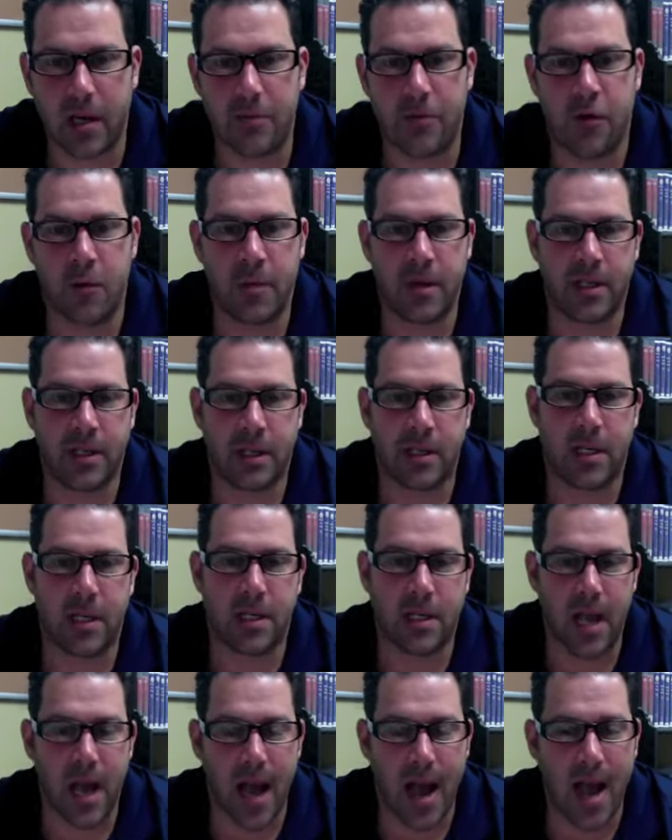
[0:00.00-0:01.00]
Performance, and
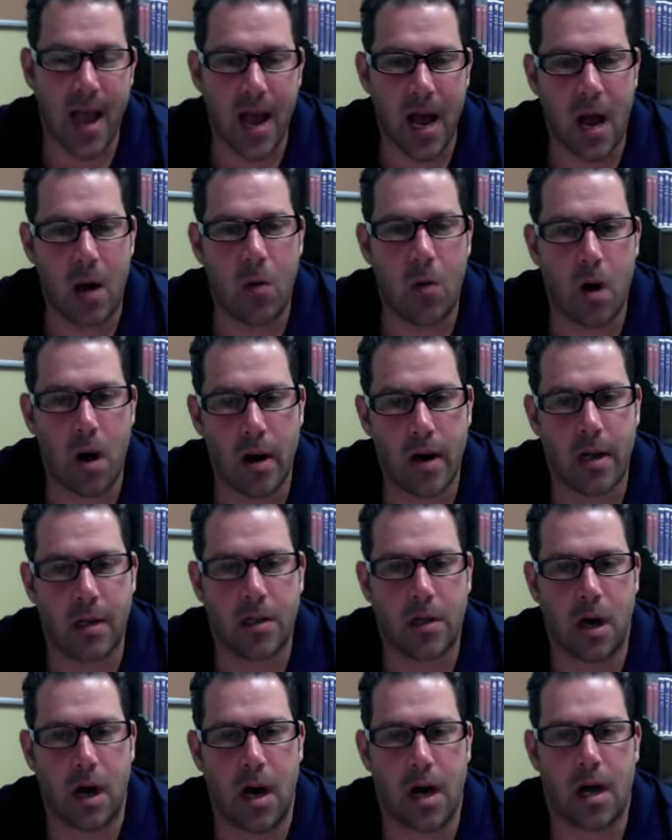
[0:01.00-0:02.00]
today I want
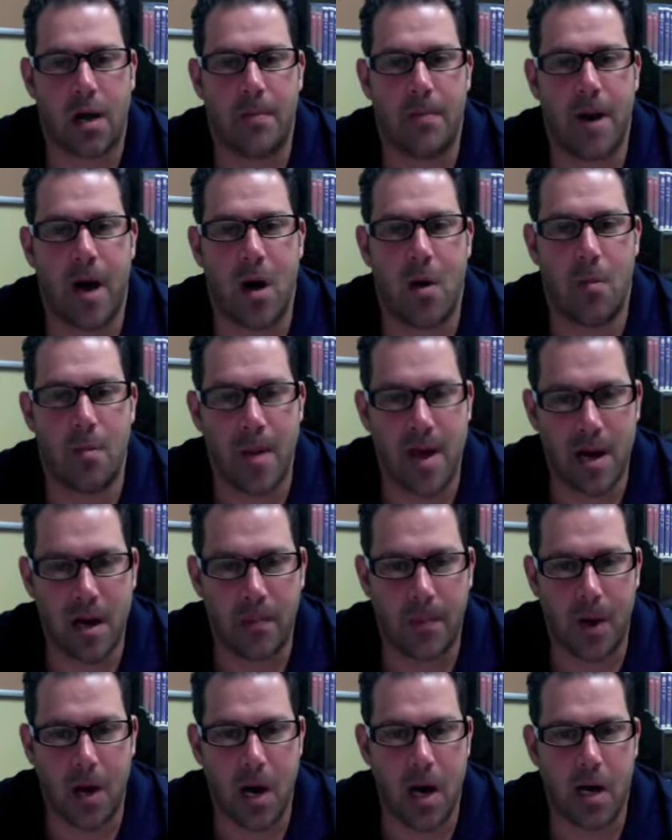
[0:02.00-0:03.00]
to talk about
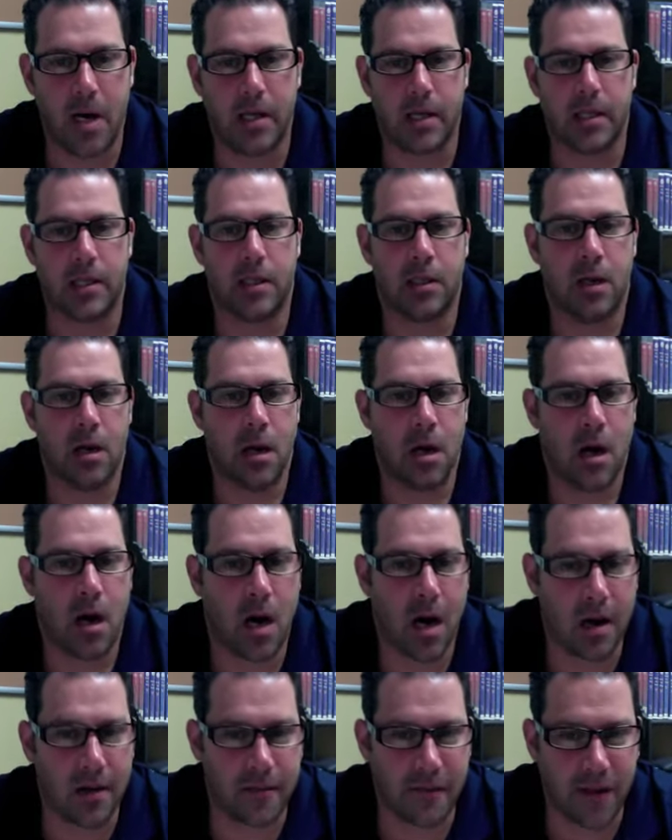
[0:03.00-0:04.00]
menopause,
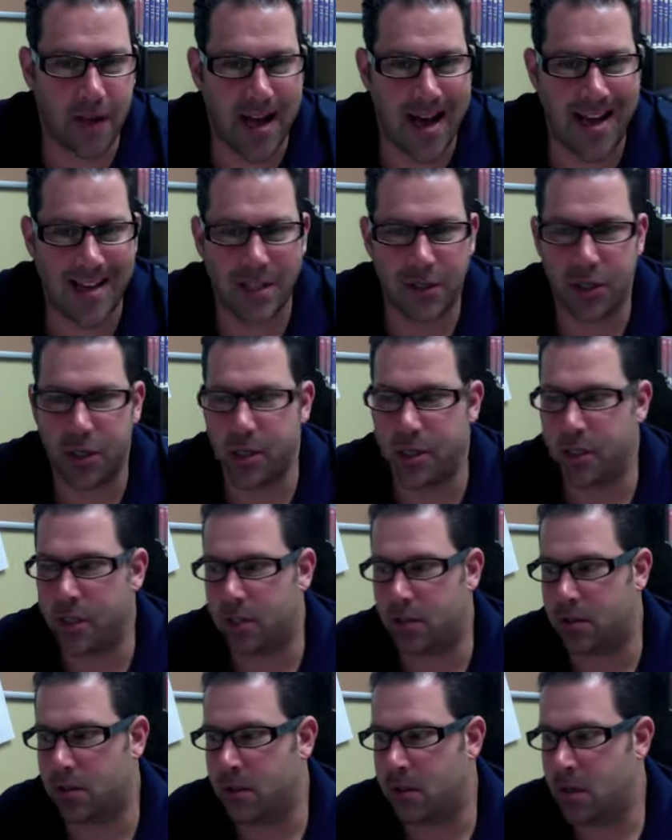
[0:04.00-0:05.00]
hot
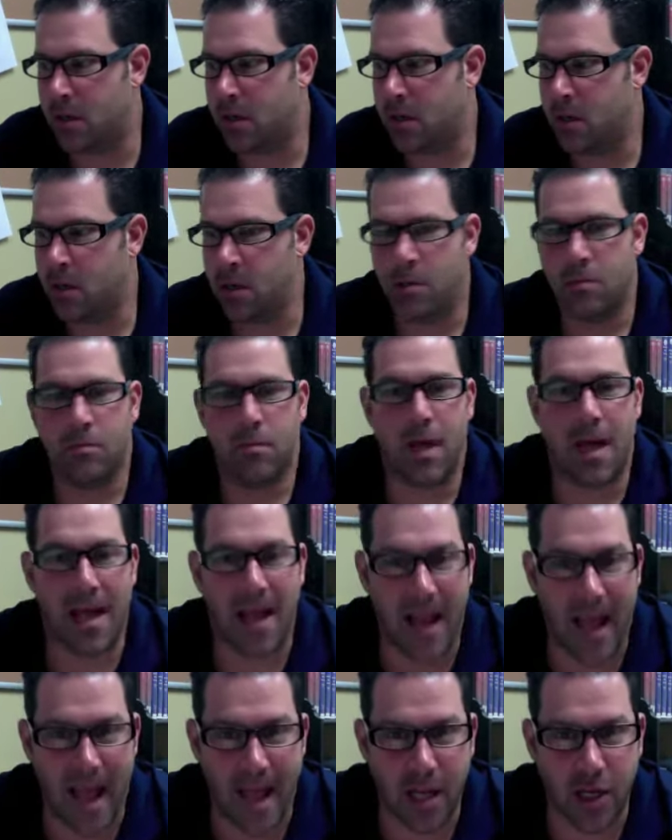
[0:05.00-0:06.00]
flashes,
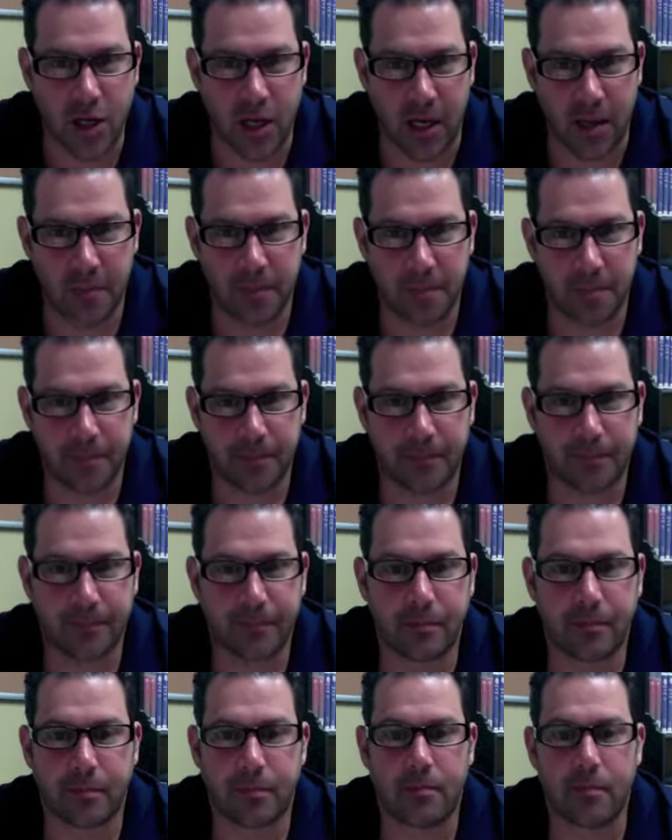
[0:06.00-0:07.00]
and aging.
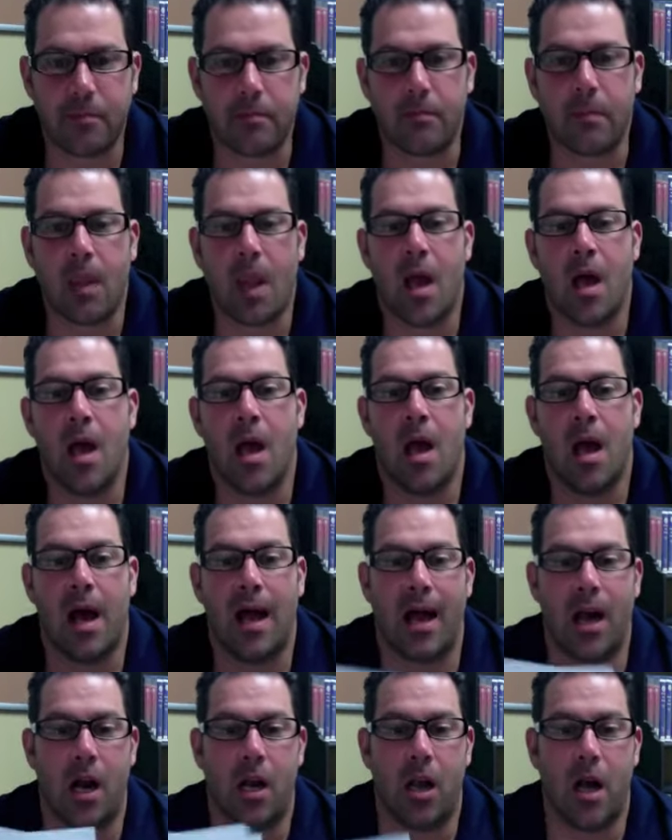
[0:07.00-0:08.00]

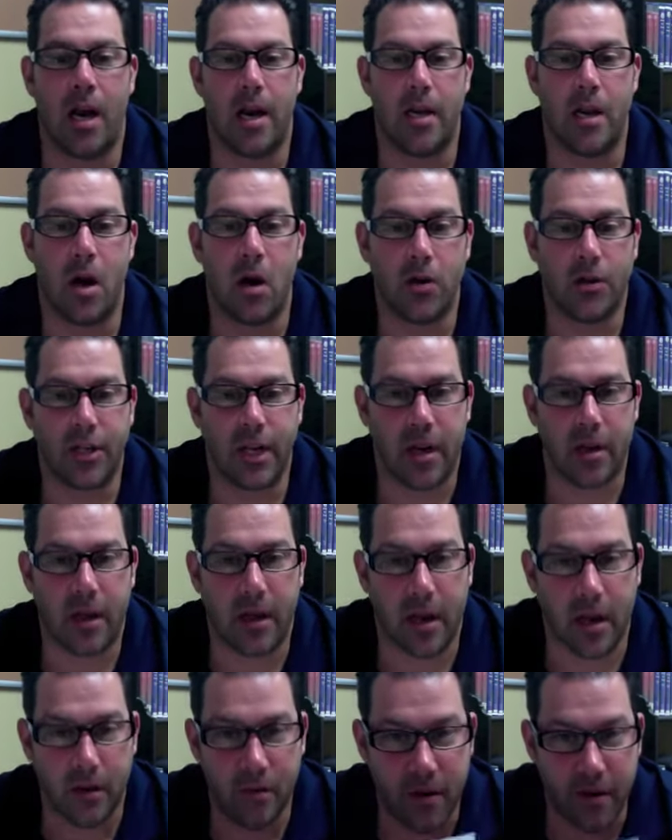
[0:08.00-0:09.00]
I got a lot of notes here that
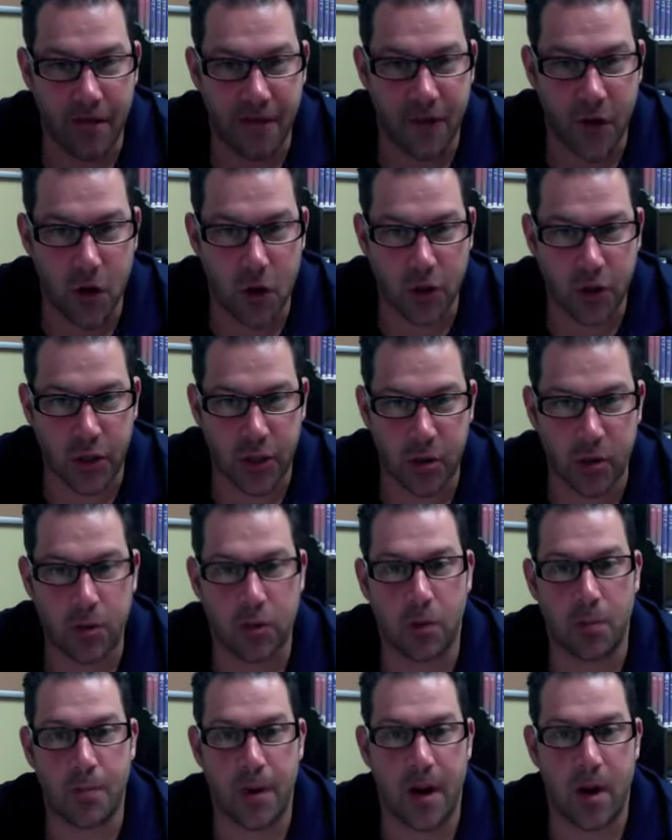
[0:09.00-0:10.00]
I'm going to refer to,
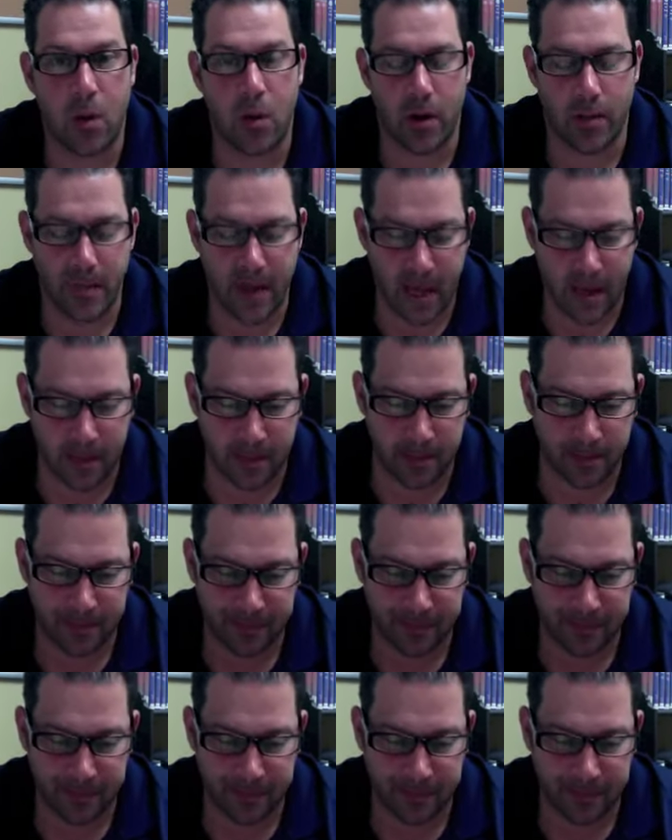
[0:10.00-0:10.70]
so bear with me.